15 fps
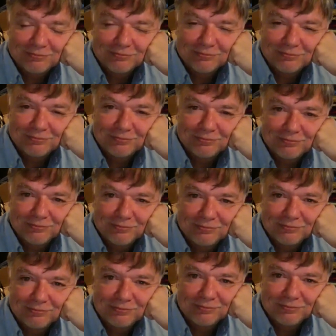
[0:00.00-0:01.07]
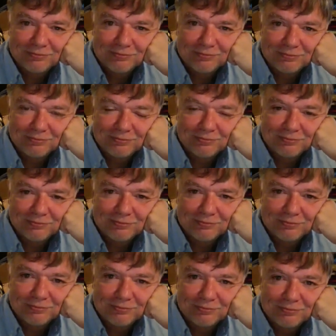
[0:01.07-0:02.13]

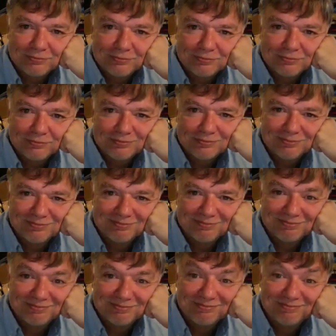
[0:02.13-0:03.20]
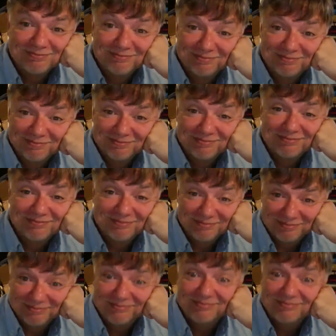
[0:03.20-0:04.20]
[no speech]